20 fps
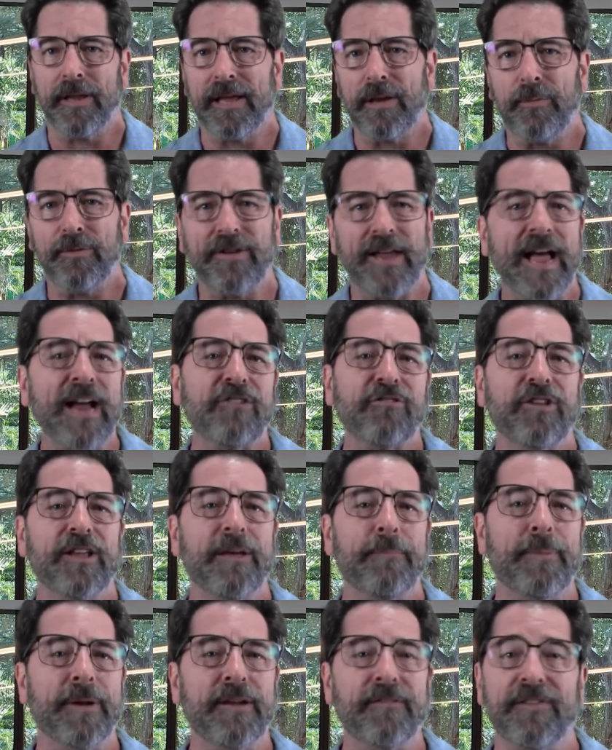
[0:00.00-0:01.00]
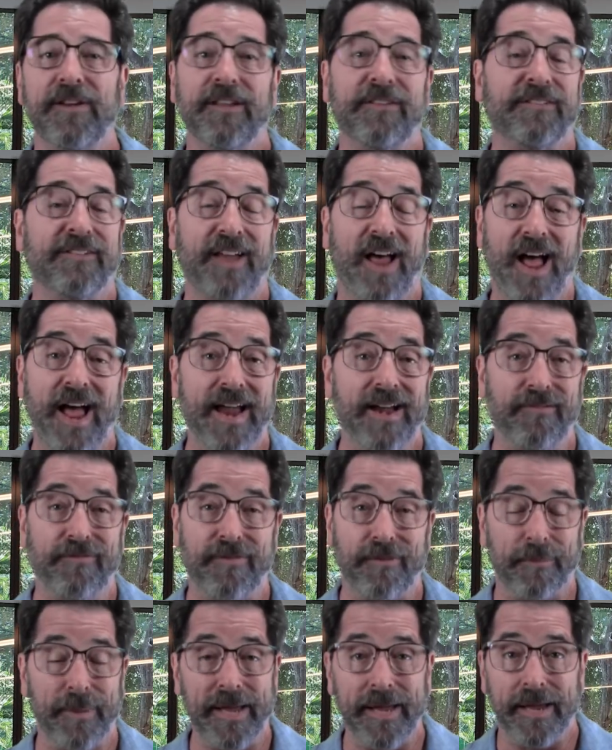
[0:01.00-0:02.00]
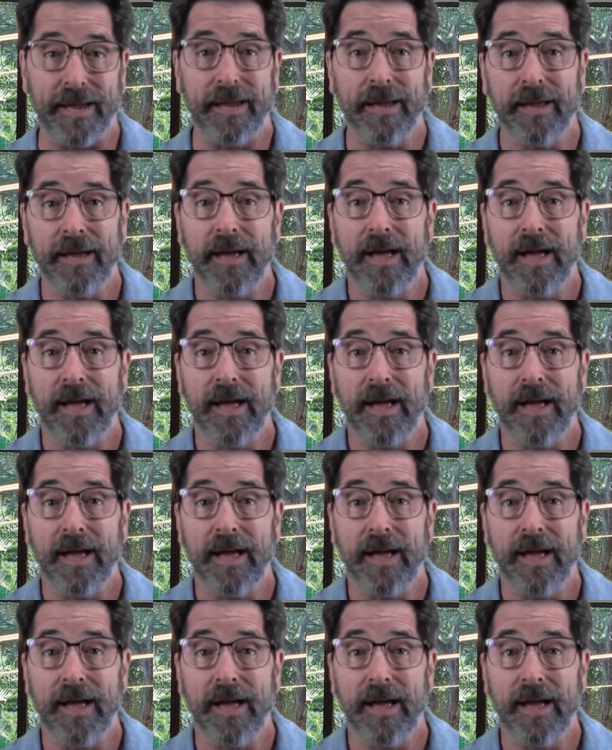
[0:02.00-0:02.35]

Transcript: It was actually a bit of an aside for me.